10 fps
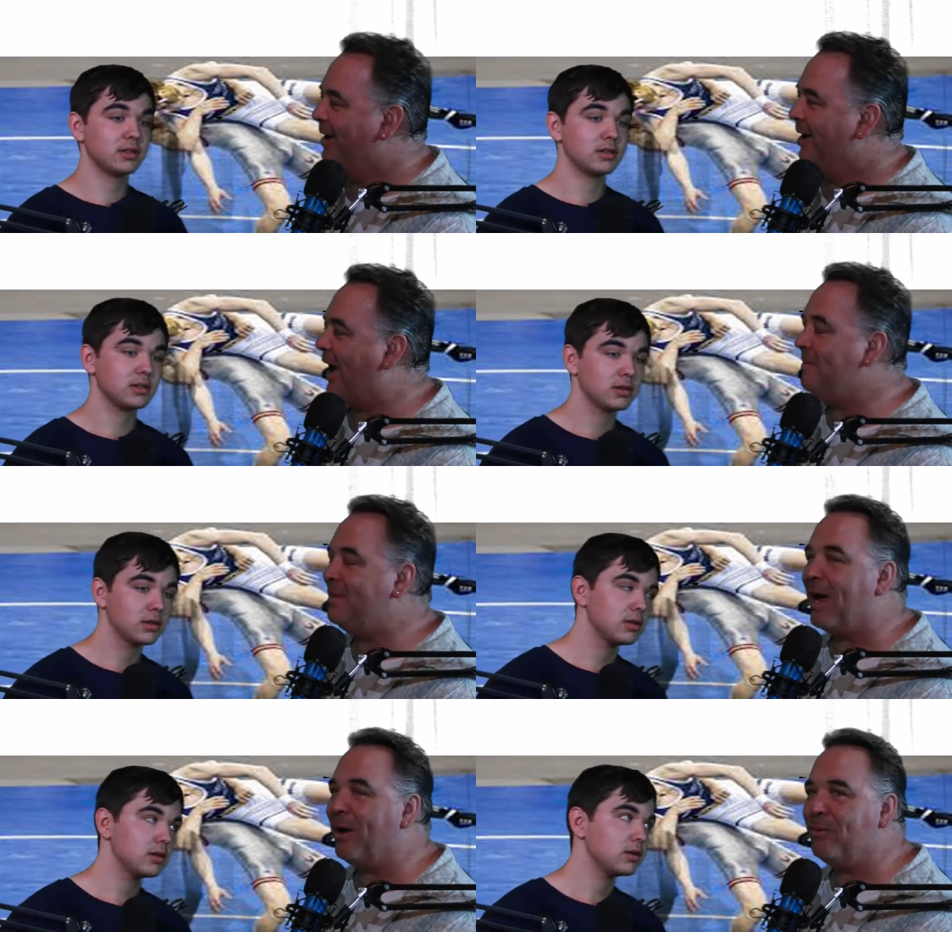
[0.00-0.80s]
Speaker 1: I
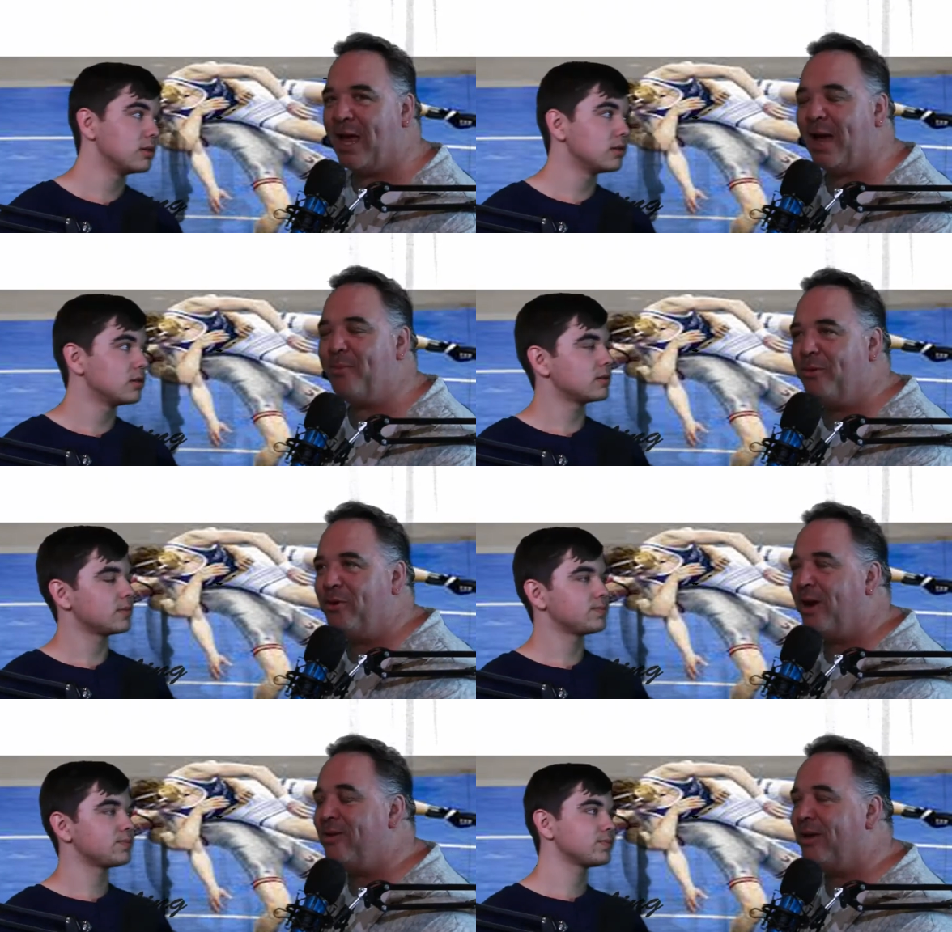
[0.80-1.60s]
mean, that was absolutely
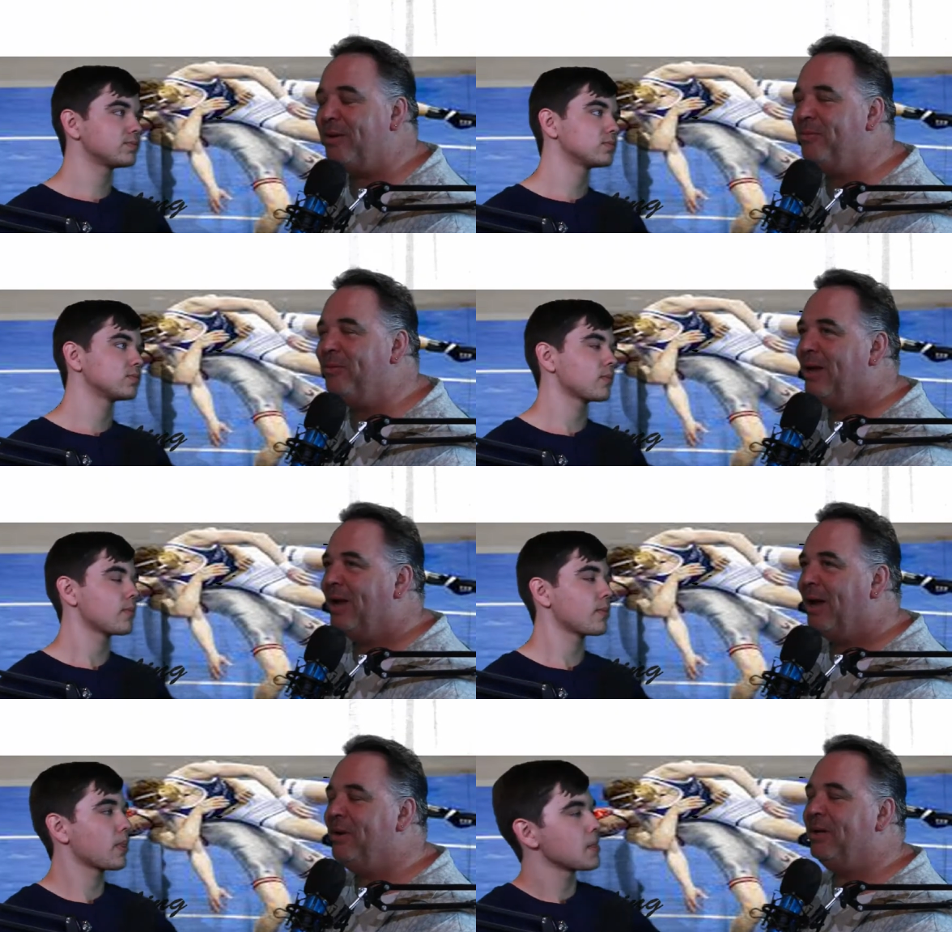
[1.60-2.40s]
crazy.
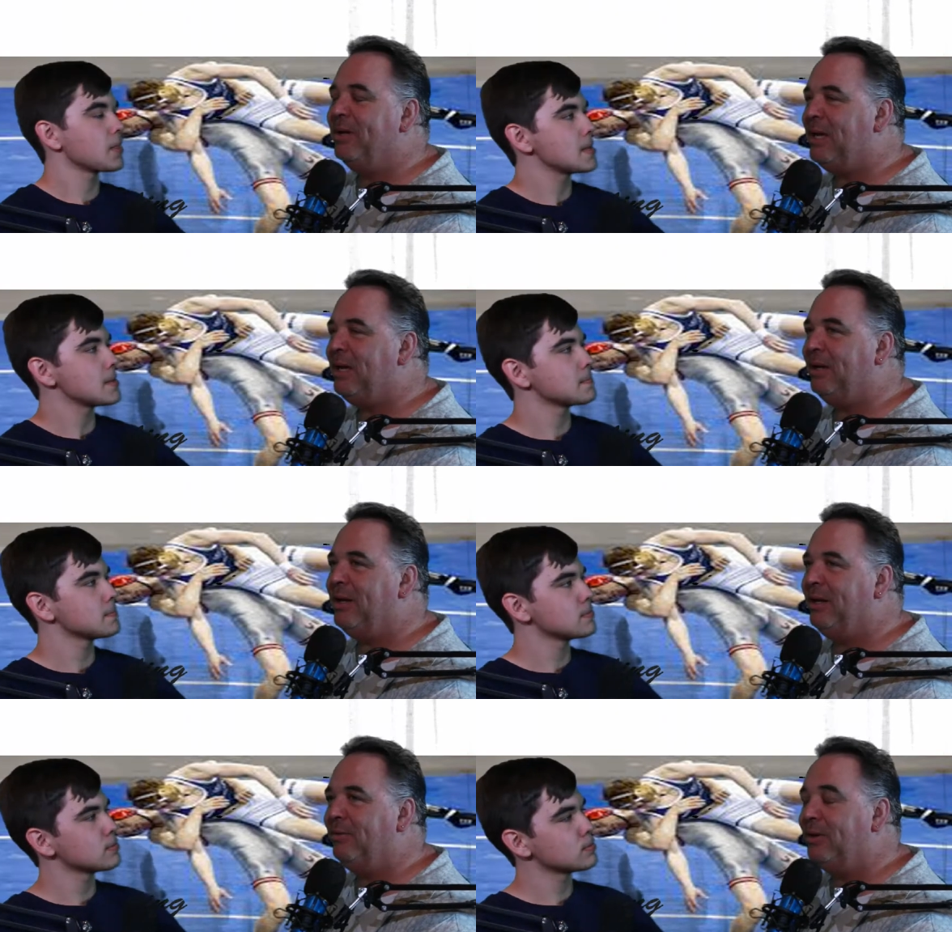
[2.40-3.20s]
I mean, he,
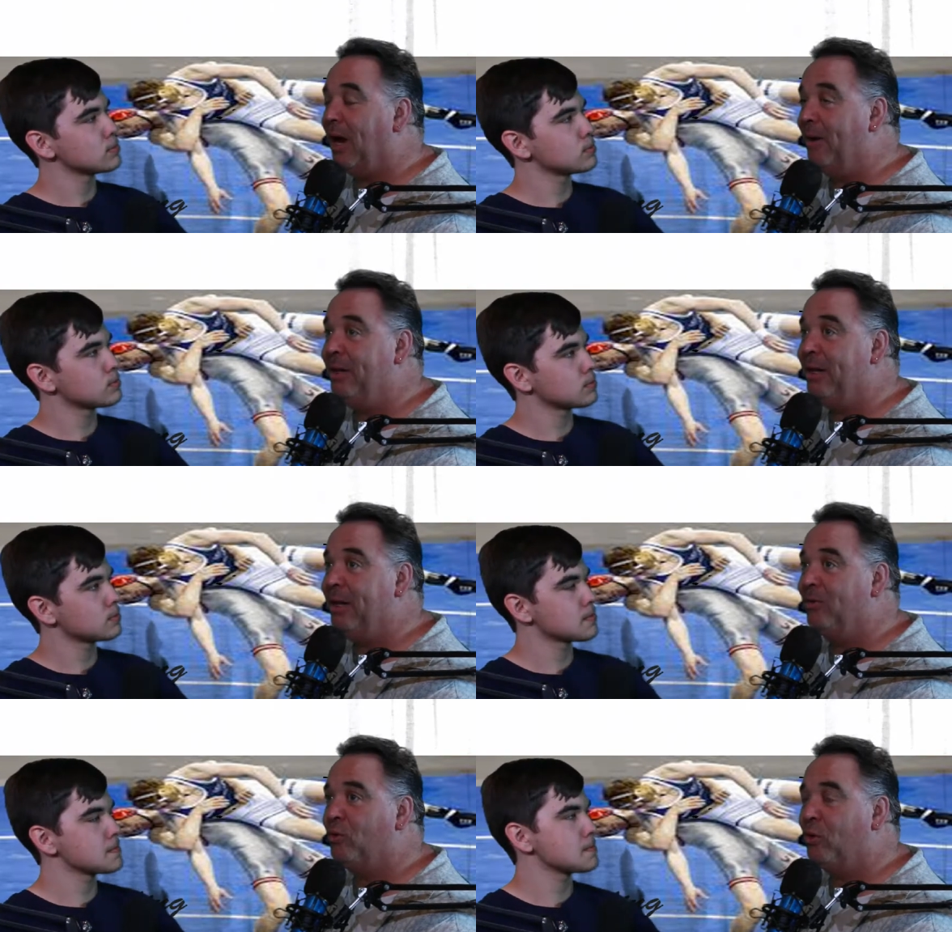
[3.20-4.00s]
he, I mean,
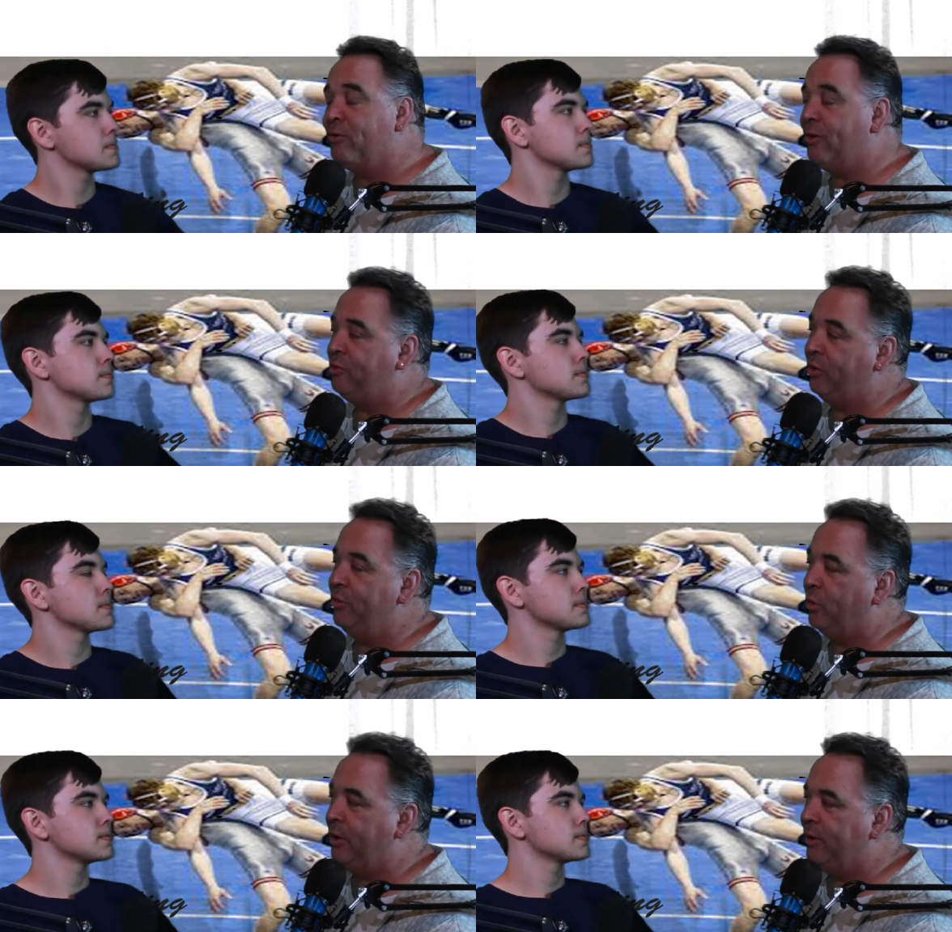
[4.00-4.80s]
and of course, a
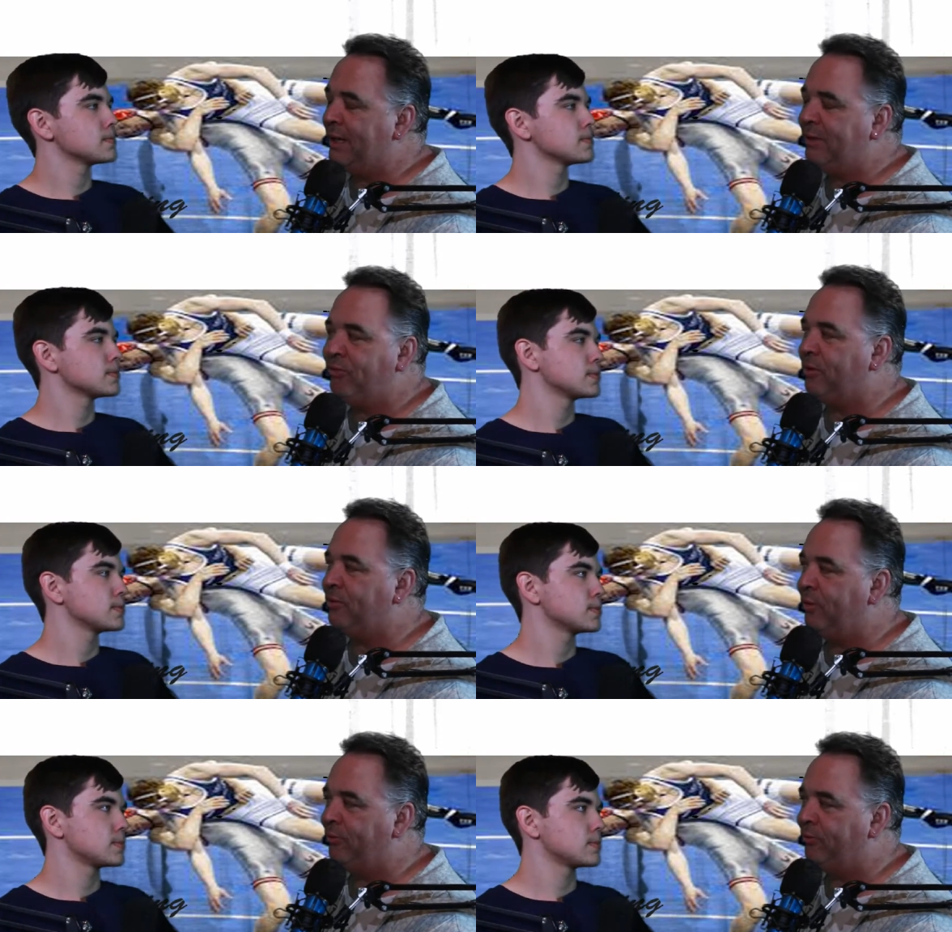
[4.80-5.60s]
springboard is that's Rick,
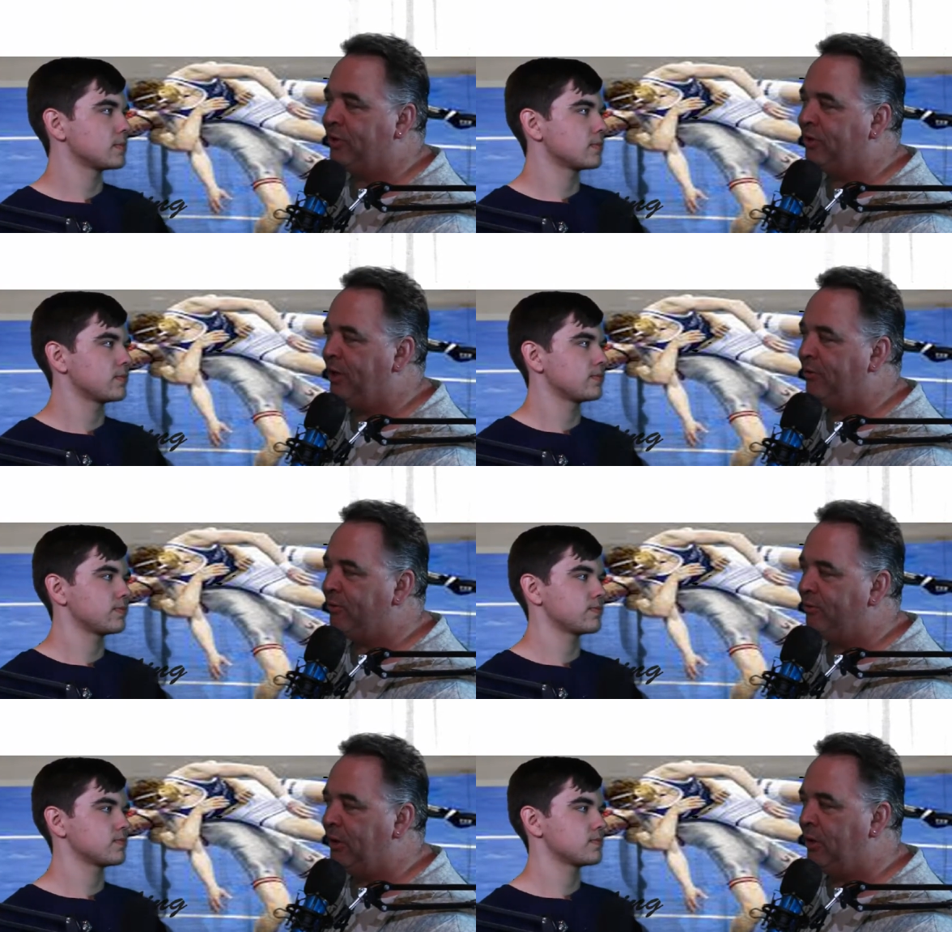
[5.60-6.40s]
one of
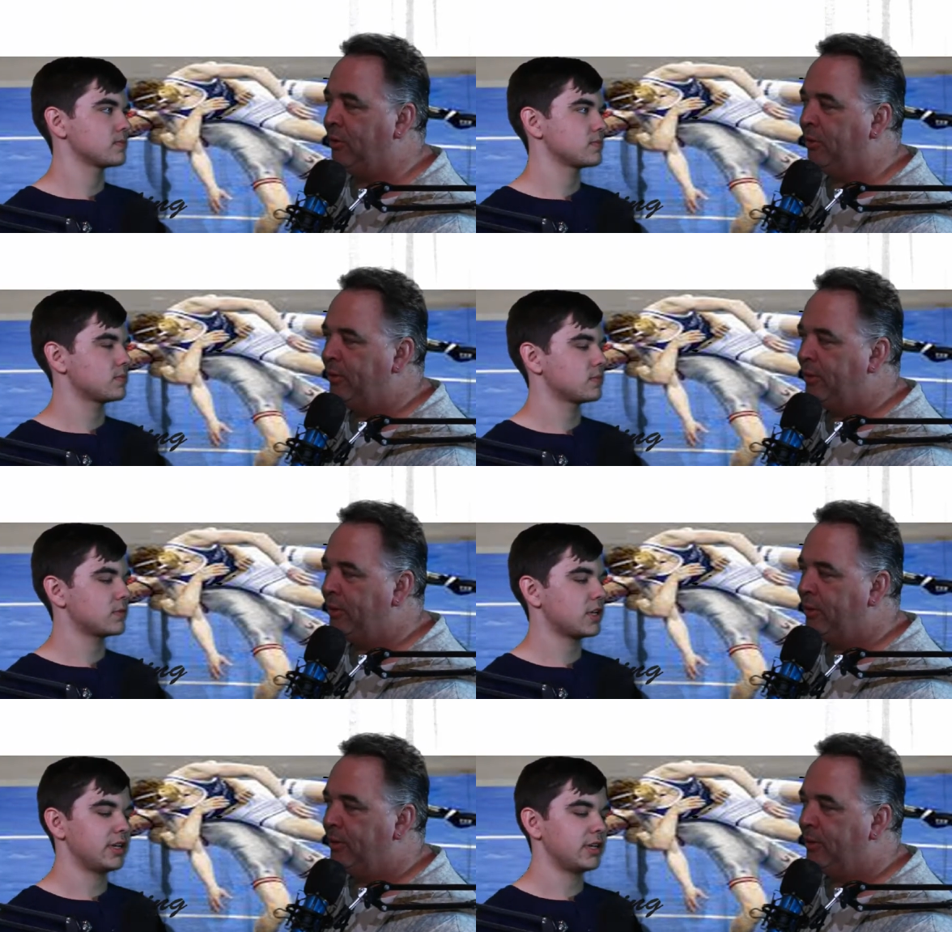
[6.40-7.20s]
Ricochet's, you know,
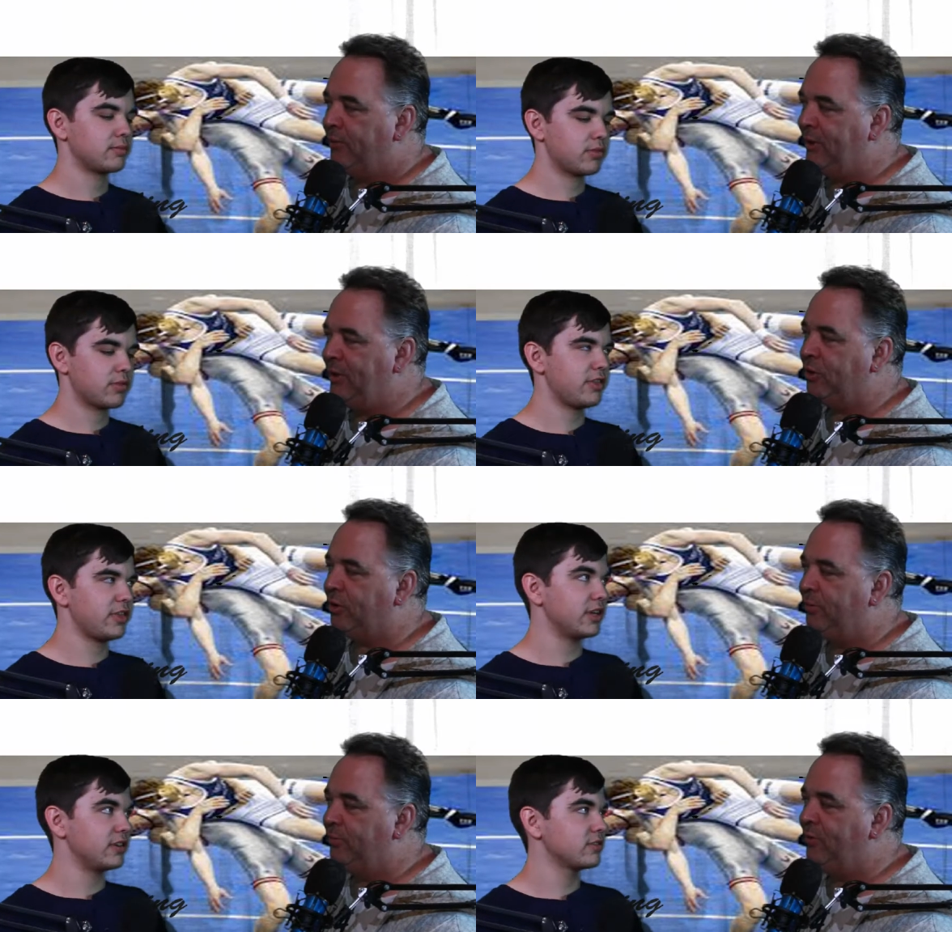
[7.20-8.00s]
like featured
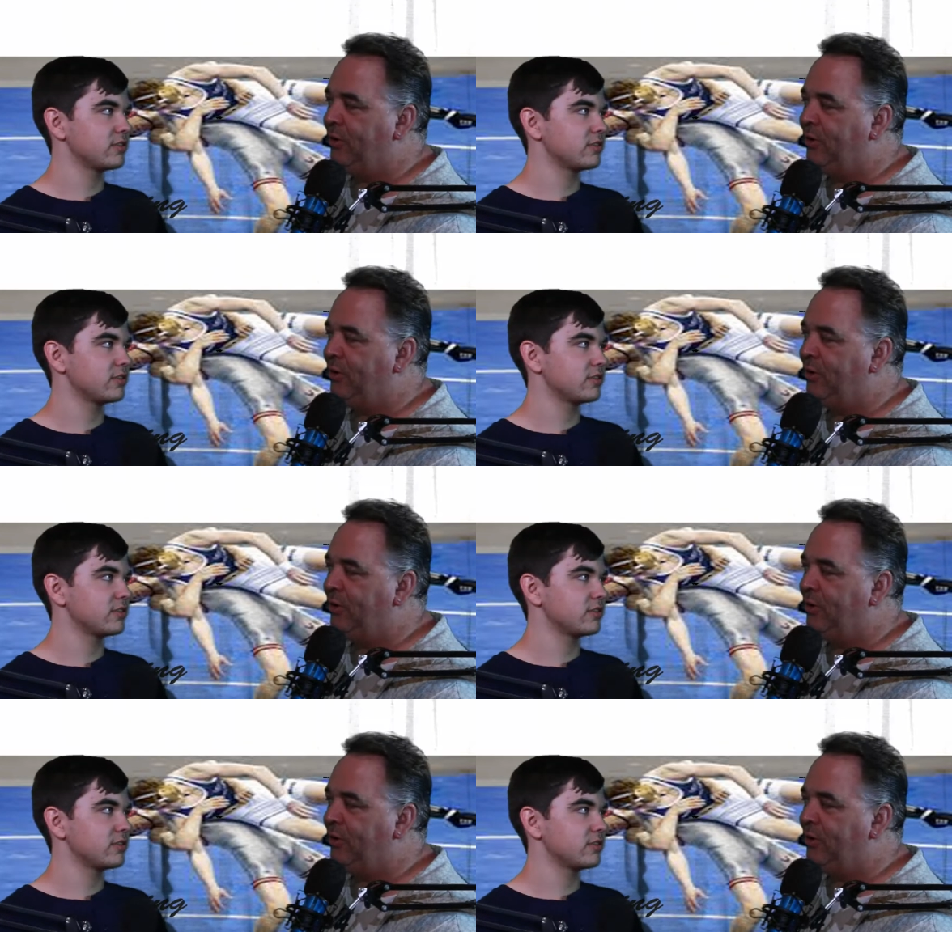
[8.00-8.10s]
things.